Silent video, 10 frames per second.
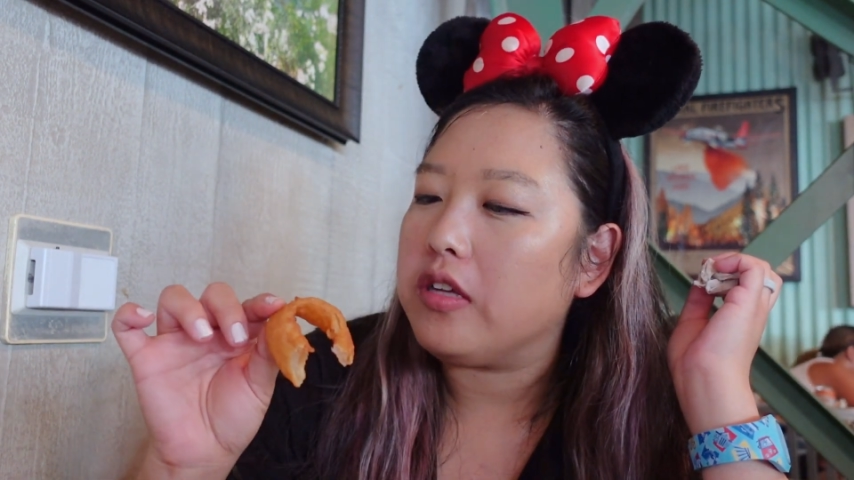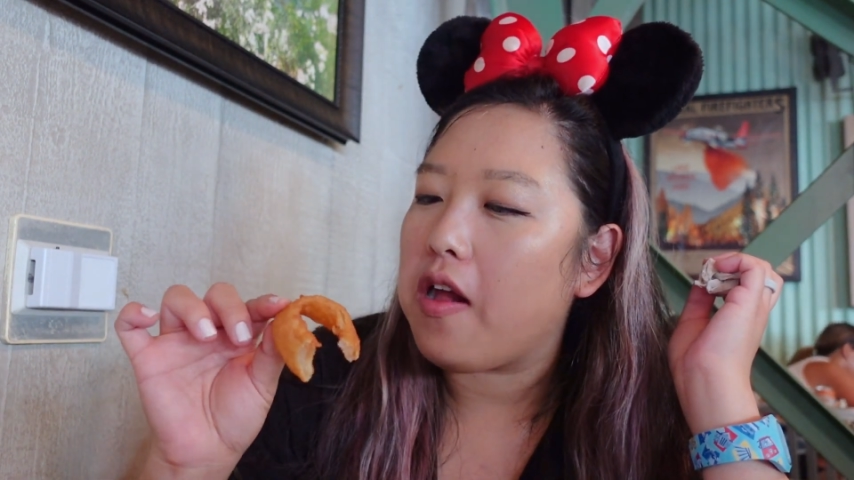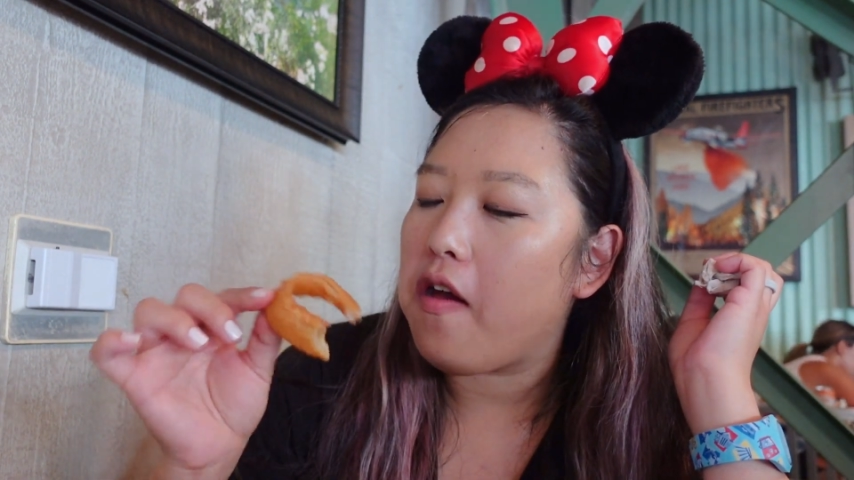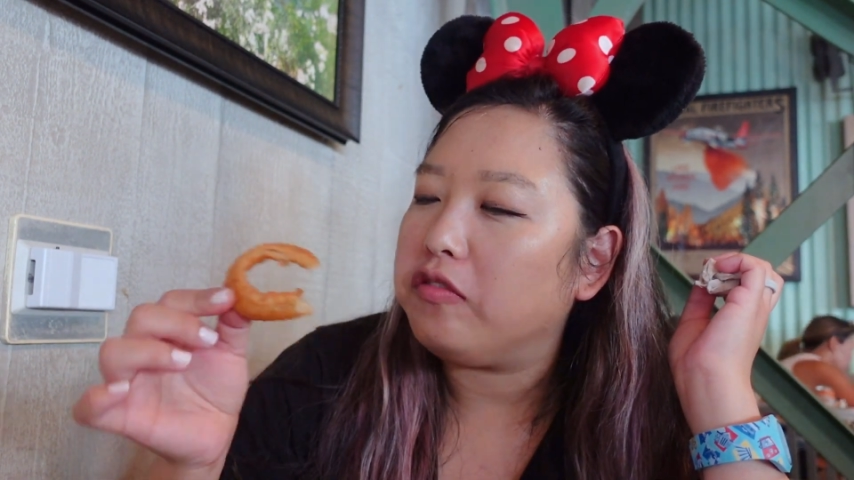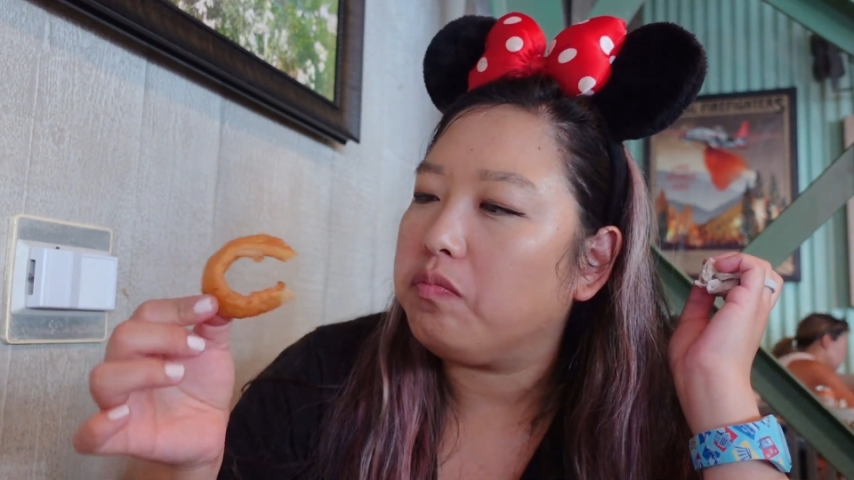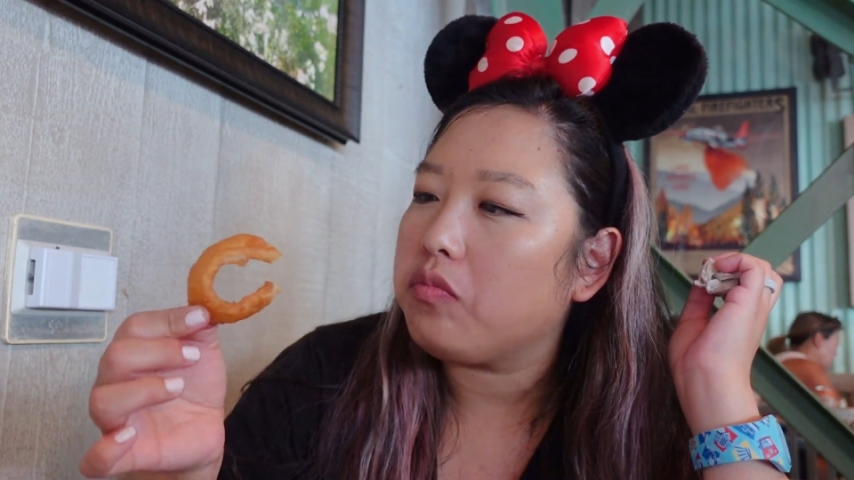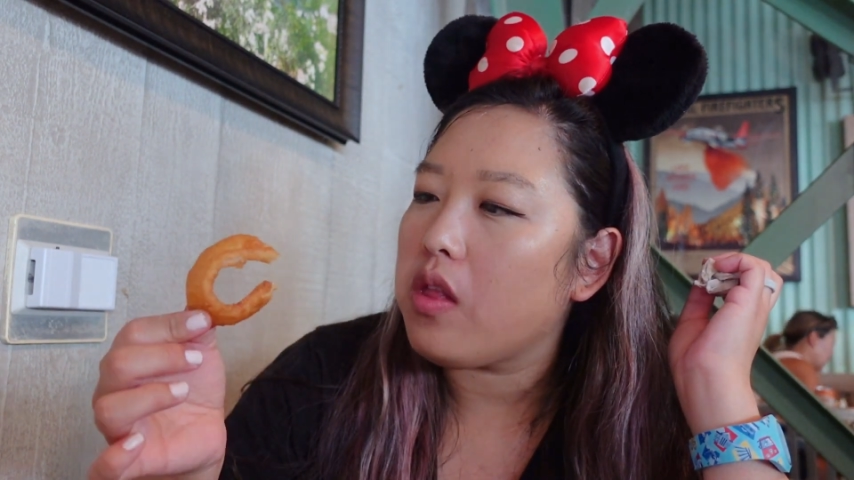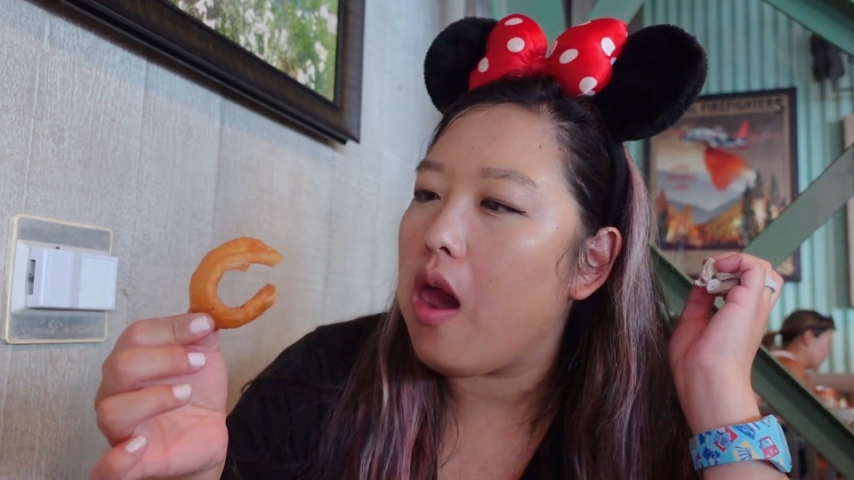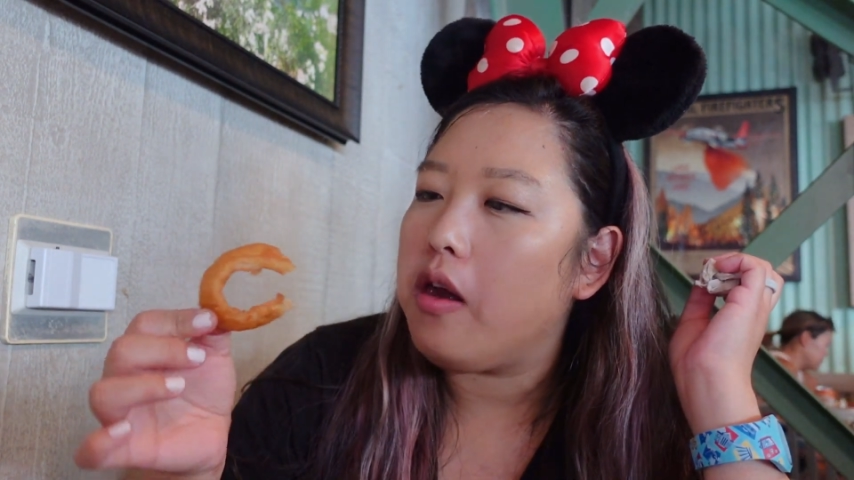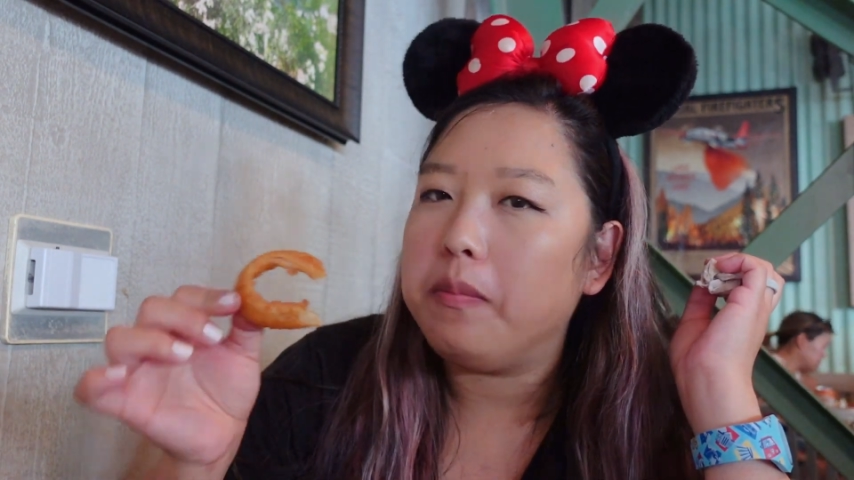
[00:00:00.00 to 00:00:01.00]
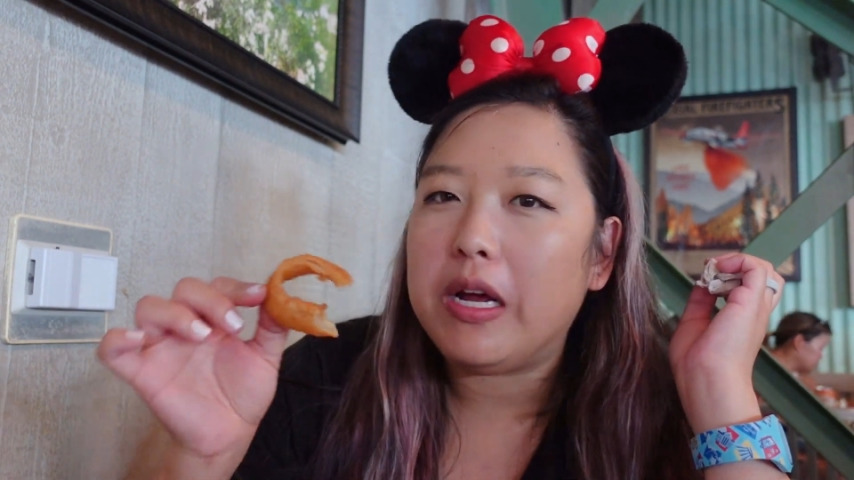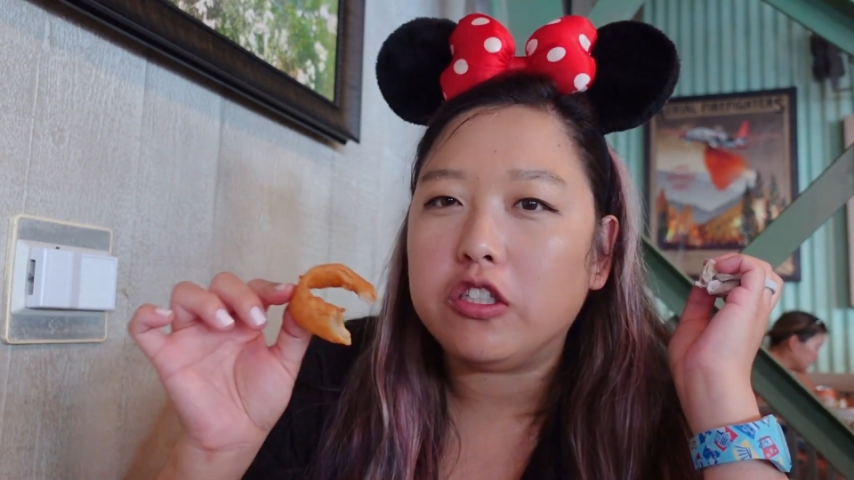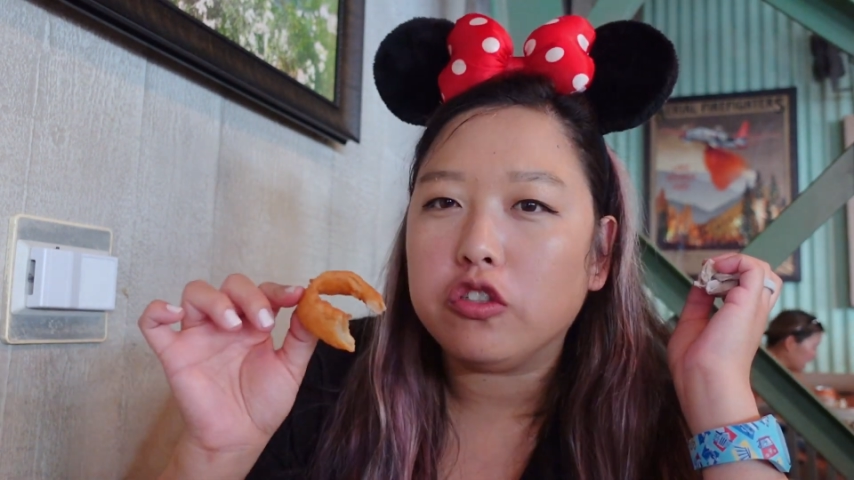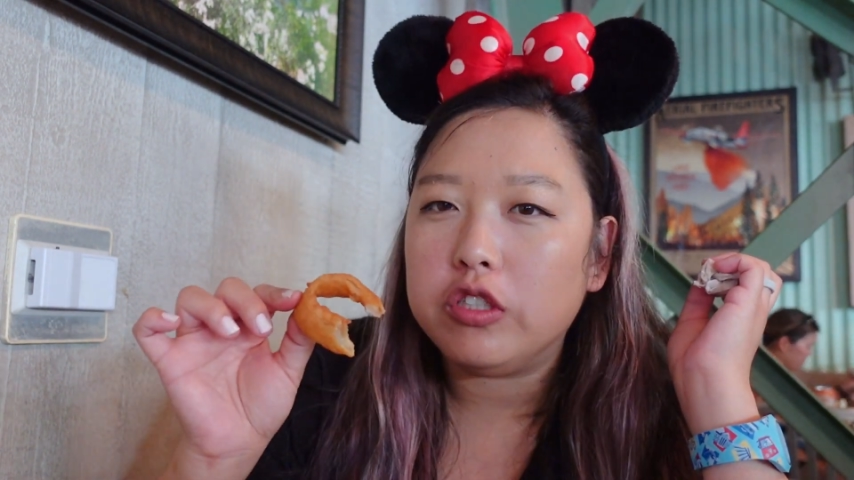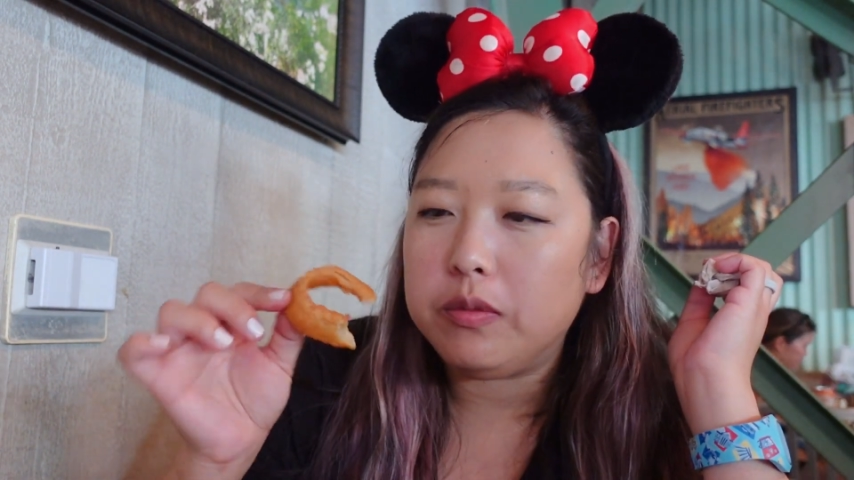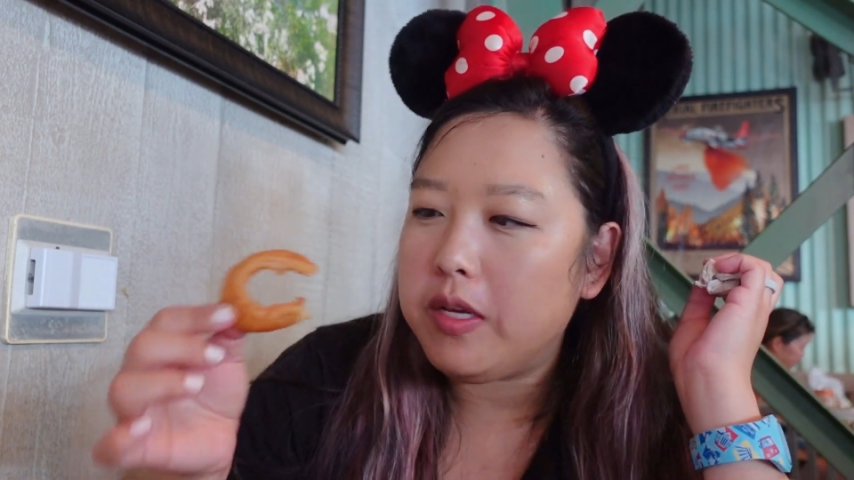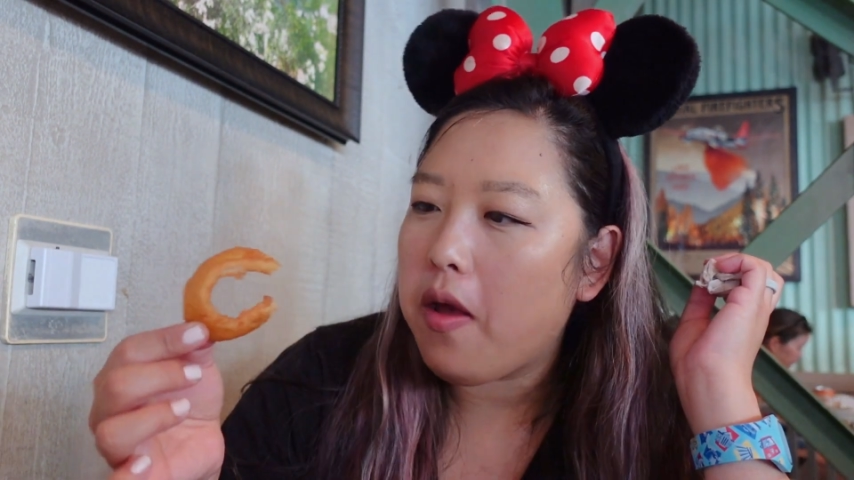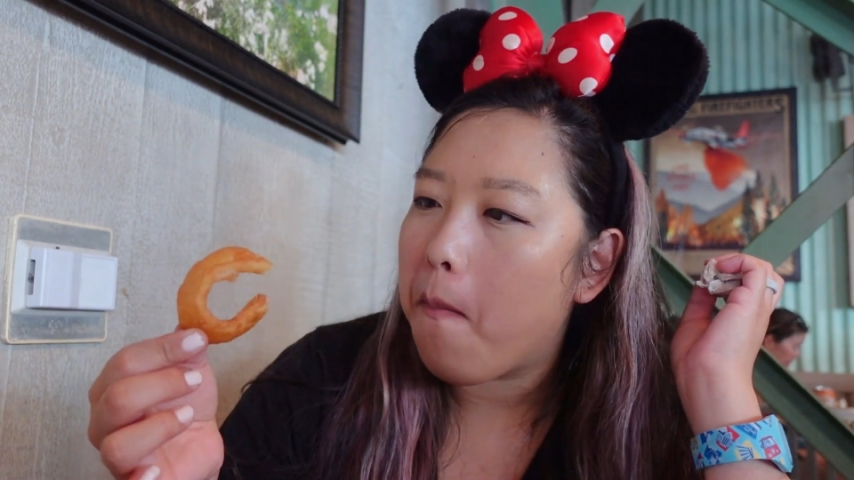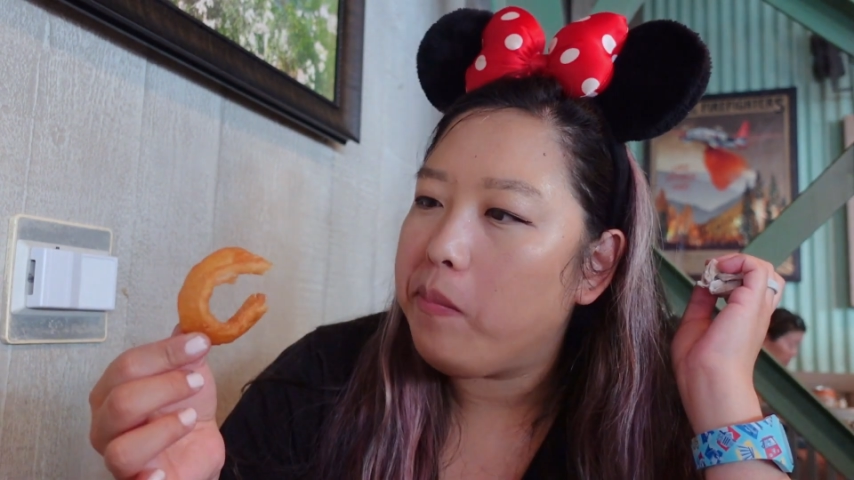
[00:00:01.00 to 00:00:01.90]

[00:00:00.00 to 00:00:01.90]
like, the batter's crispy,